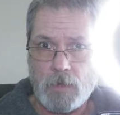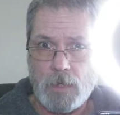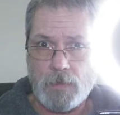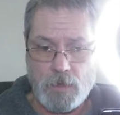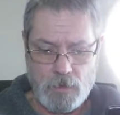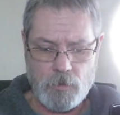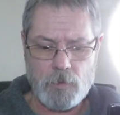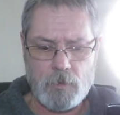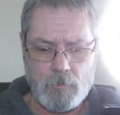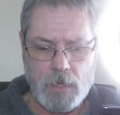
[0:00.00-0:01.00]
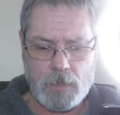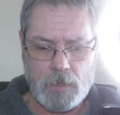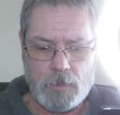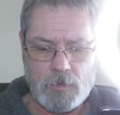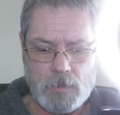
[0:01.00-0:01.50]
then you can make
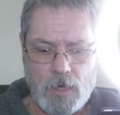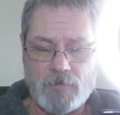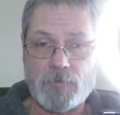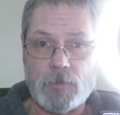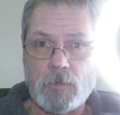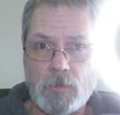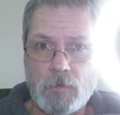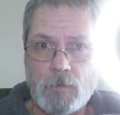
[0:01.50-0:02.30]
it softer.